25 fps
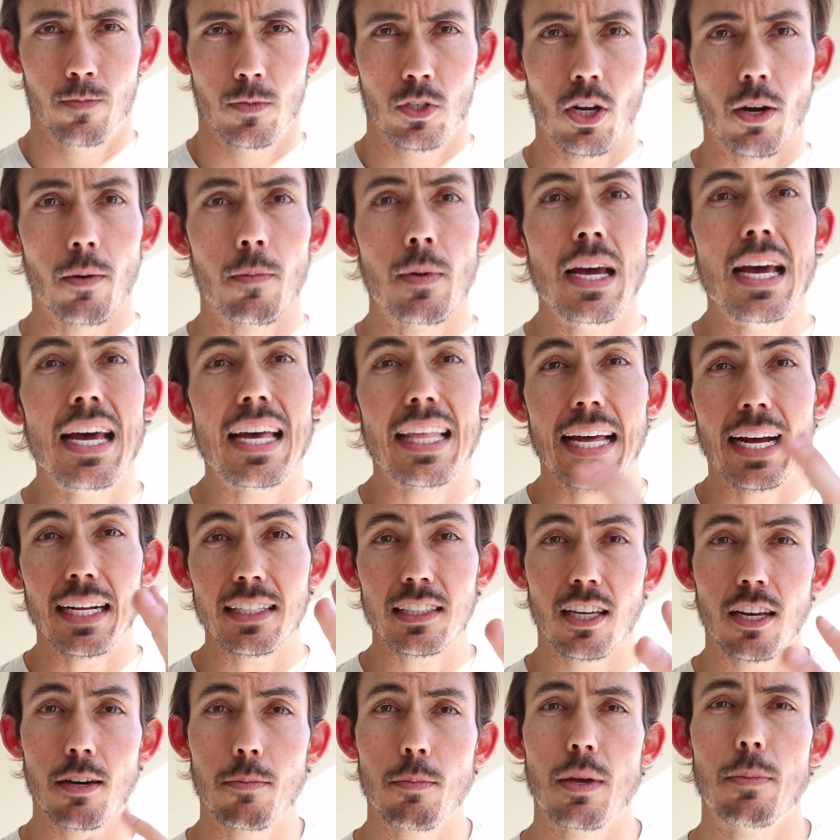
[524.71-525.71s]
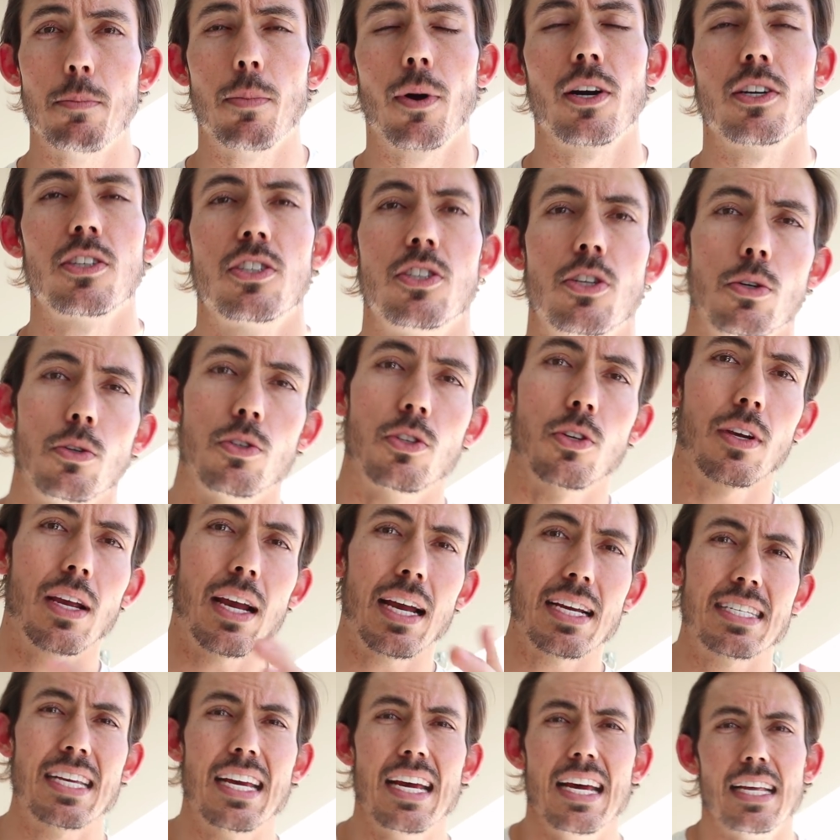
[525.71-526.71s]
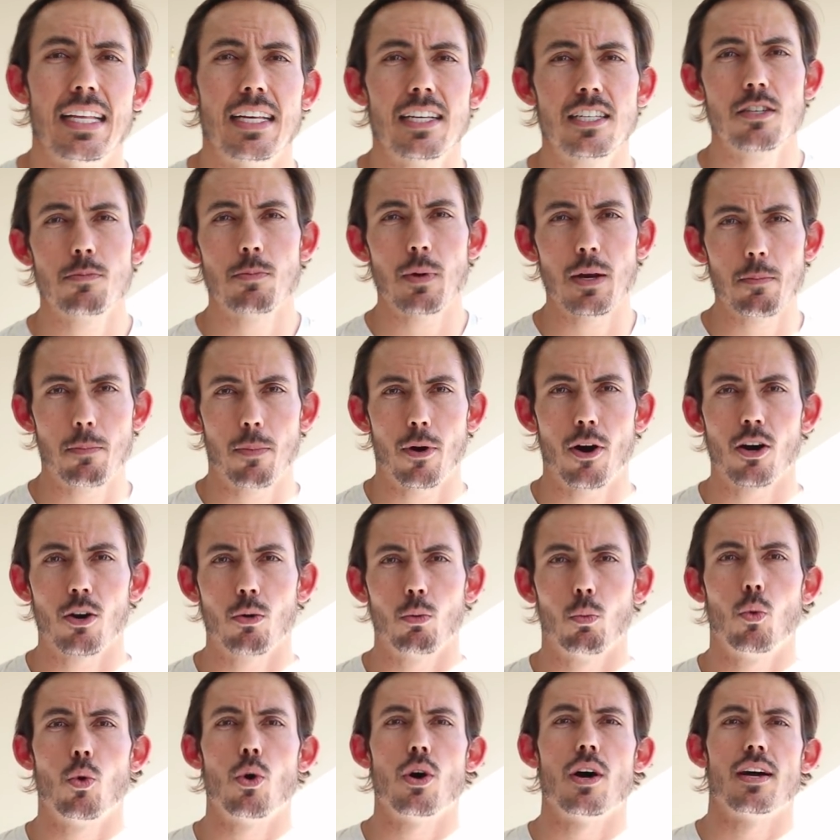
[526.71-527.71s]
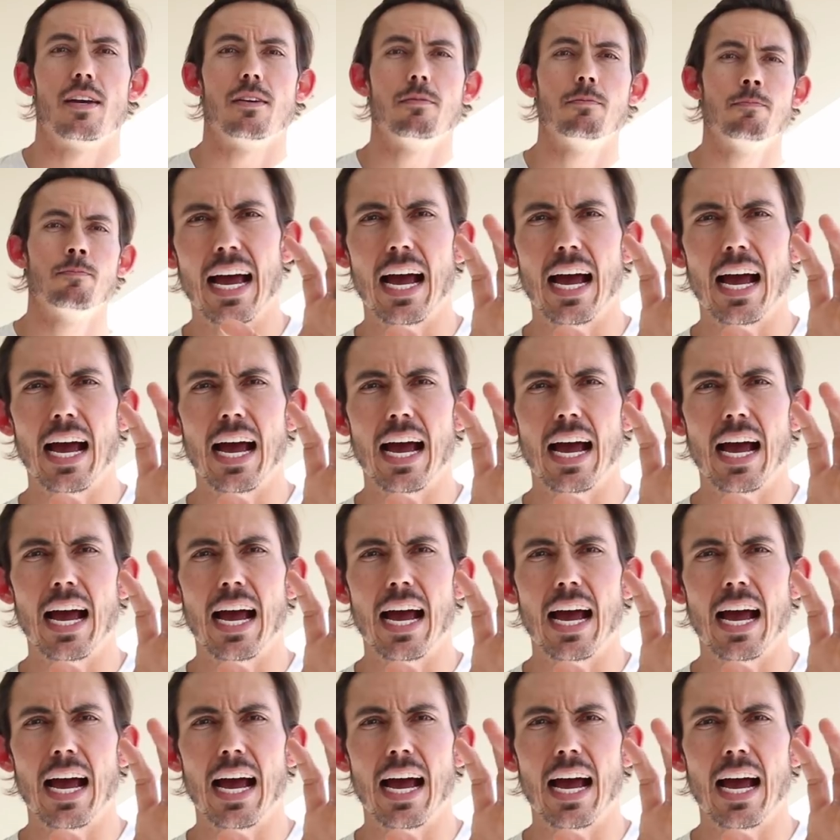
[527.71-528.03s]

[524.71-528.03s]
So that's gonna be part two. So guys, this has been part one.